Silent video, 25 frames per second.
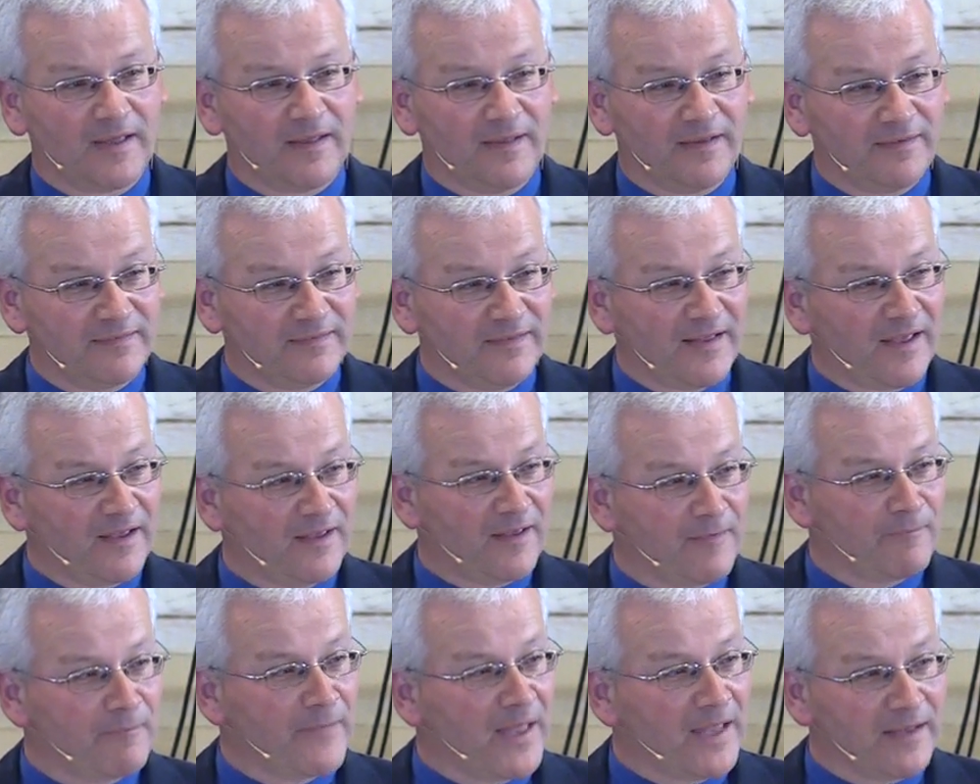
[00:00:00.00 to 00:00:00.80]
Isn't
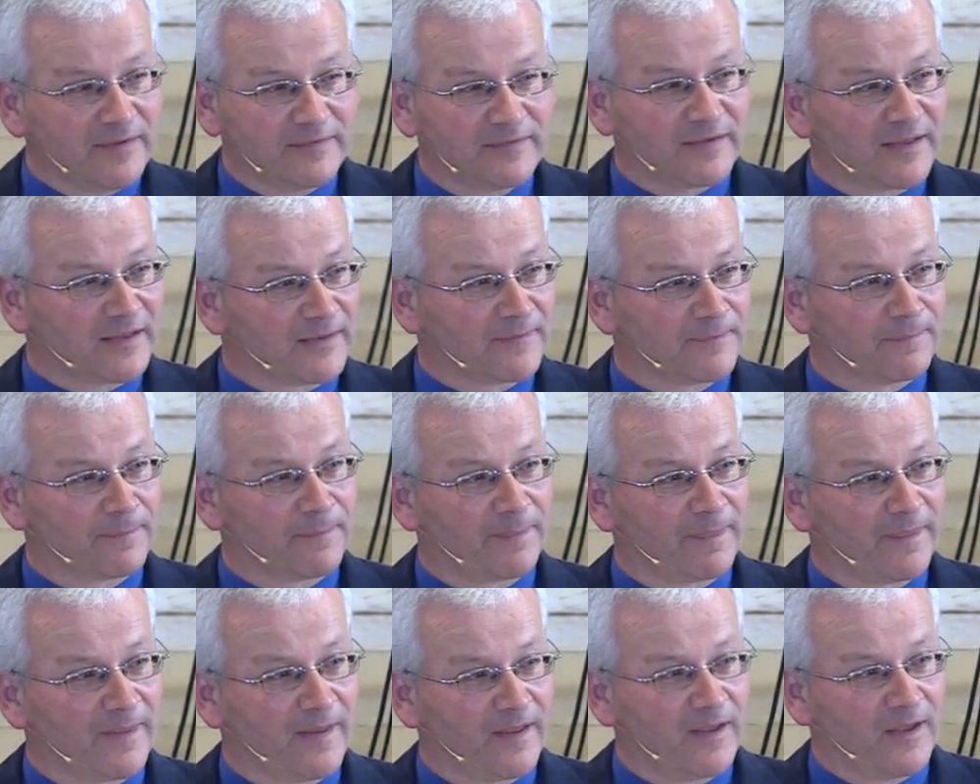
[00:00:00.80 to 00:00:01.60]
that amazing?
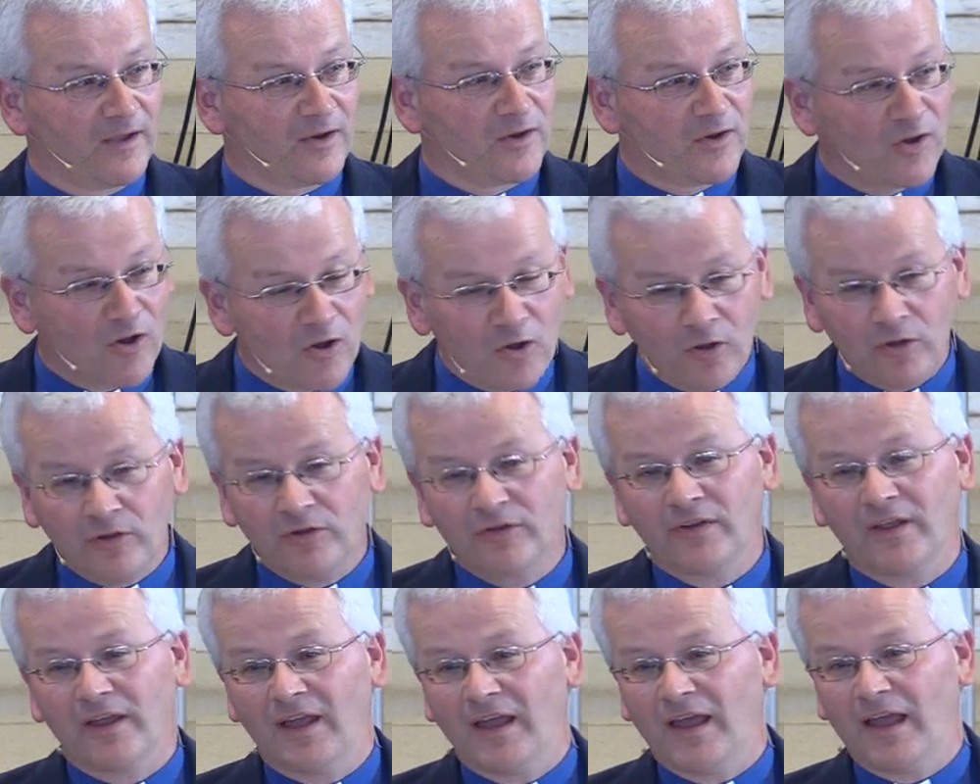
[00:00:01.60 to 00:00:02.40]

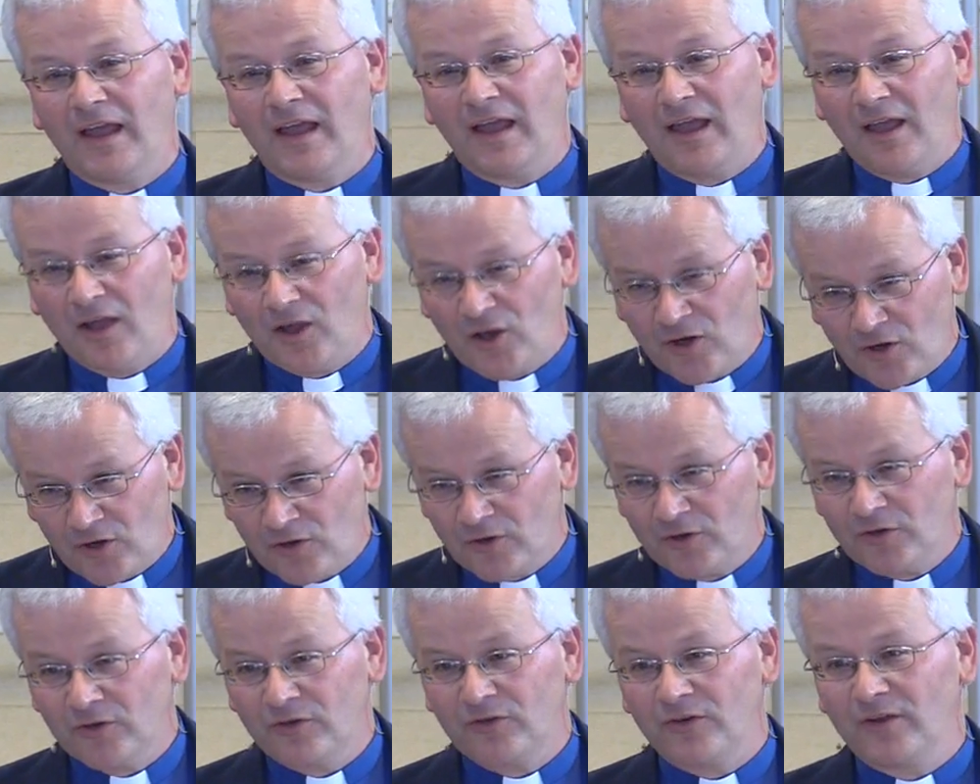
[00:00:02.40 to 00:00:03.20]
God
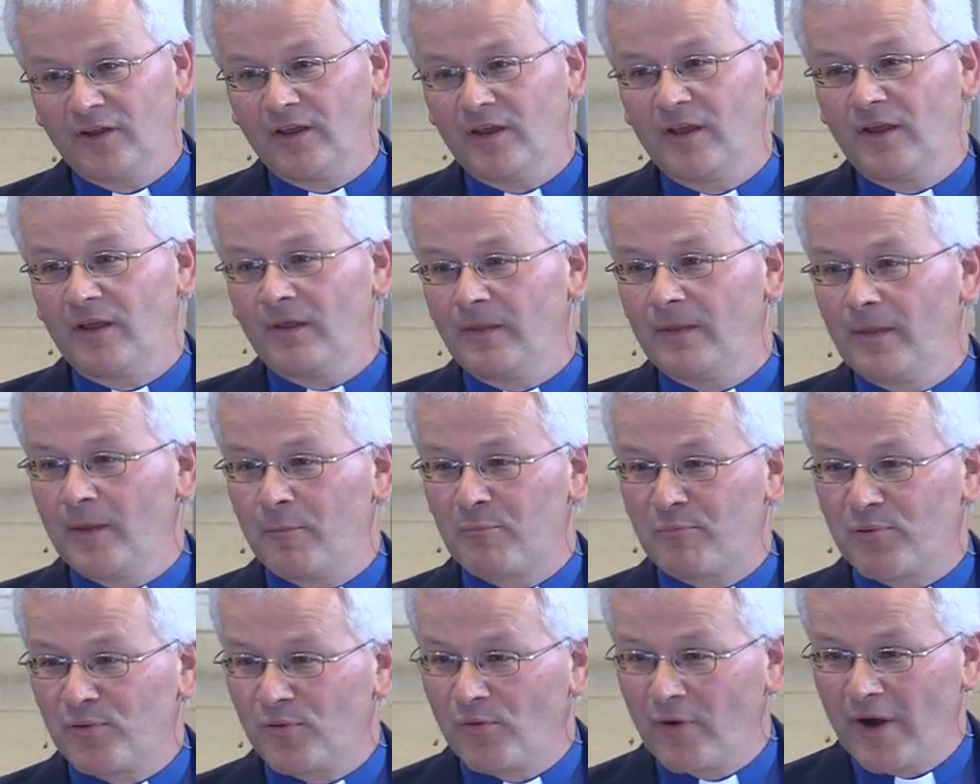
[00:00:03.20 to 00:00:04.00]
heard the
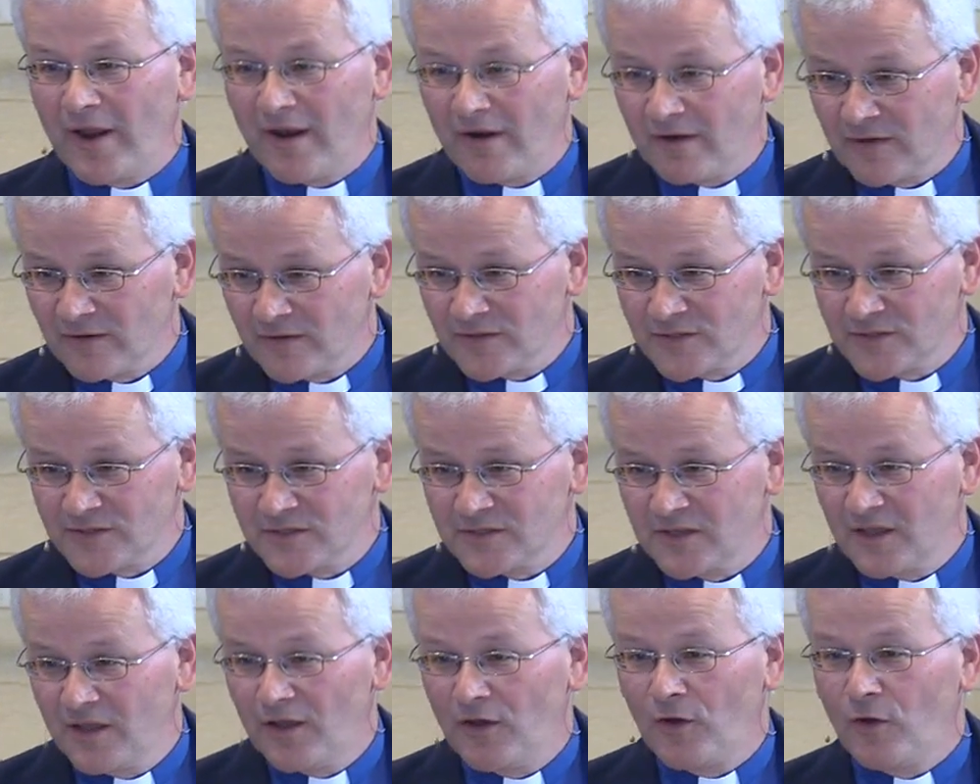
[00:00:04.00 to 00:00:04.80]

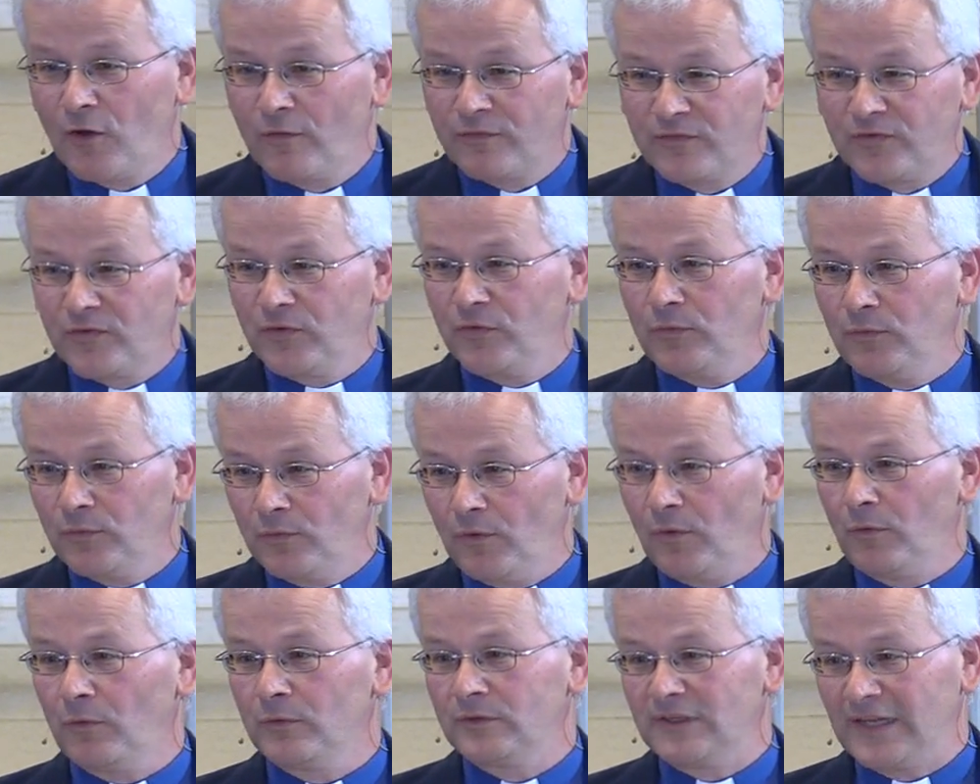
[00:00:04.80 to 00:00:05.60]
prayers of
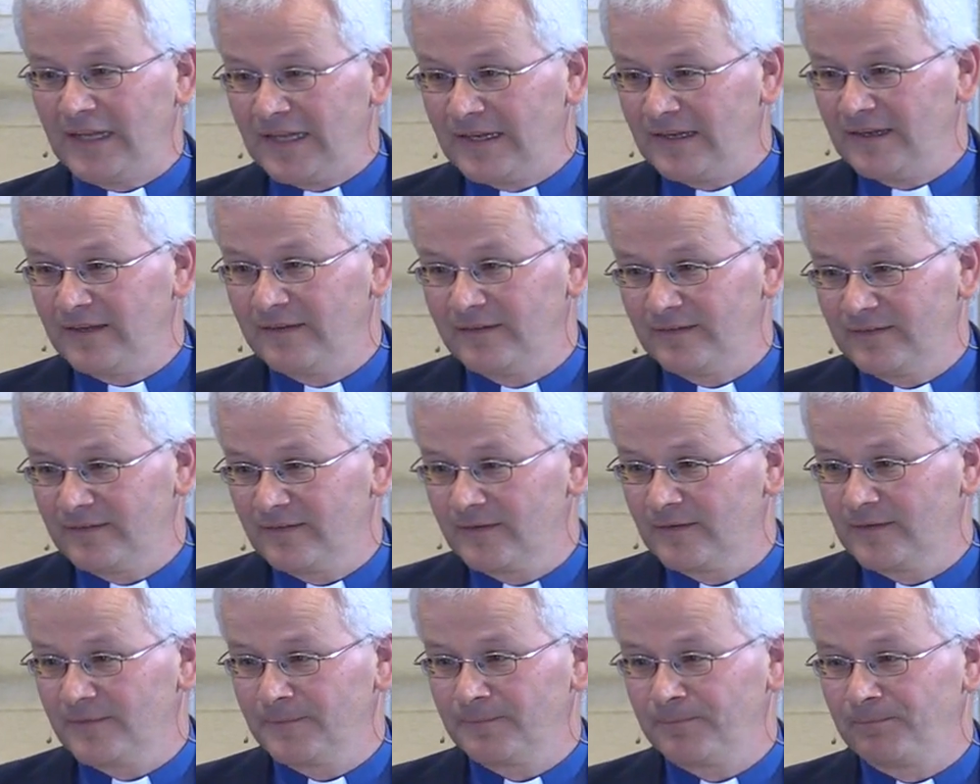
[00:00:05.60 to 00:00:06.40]
two old
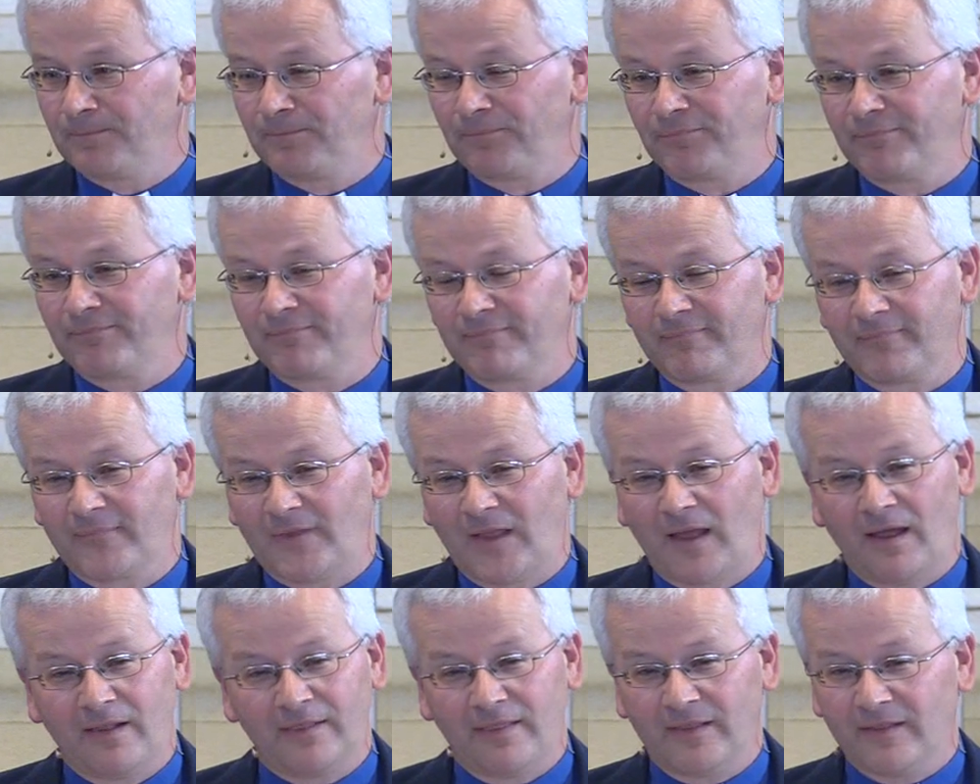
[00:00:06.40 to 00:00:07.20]
ladies.
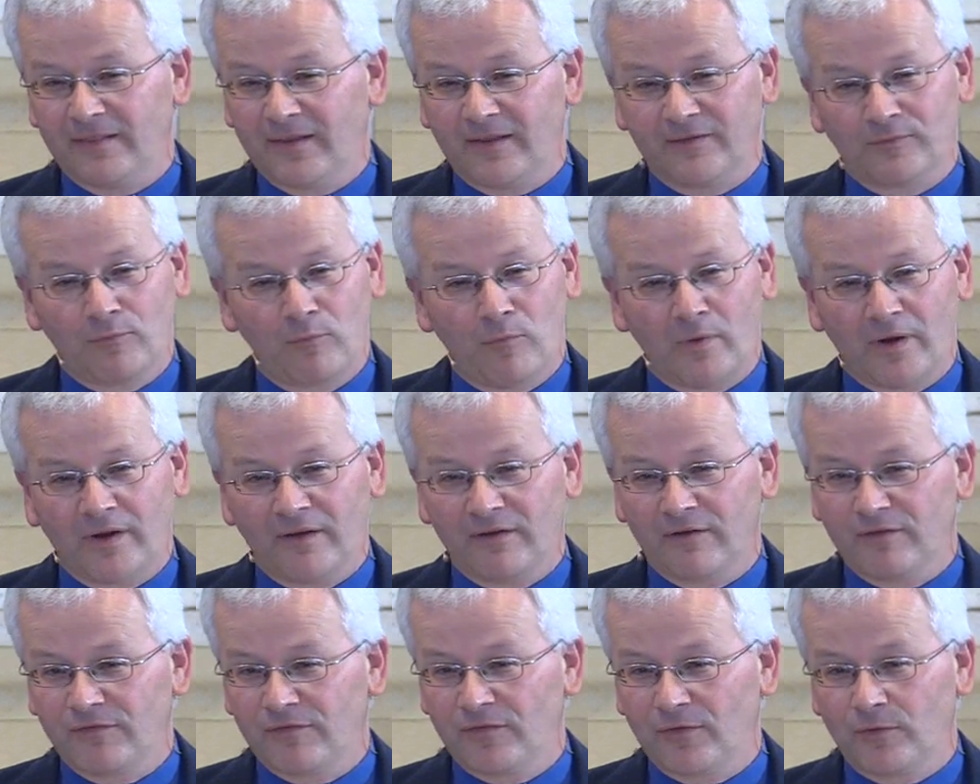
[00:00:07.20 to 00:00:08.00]
I think that's
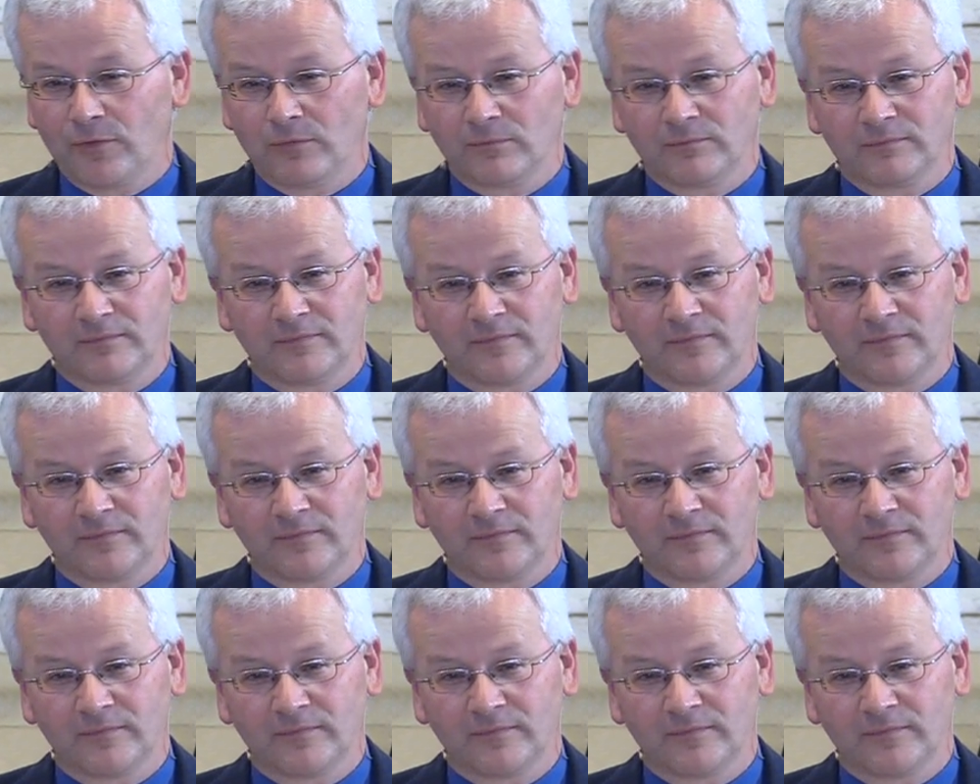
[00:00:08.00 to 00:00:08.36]
wonderful.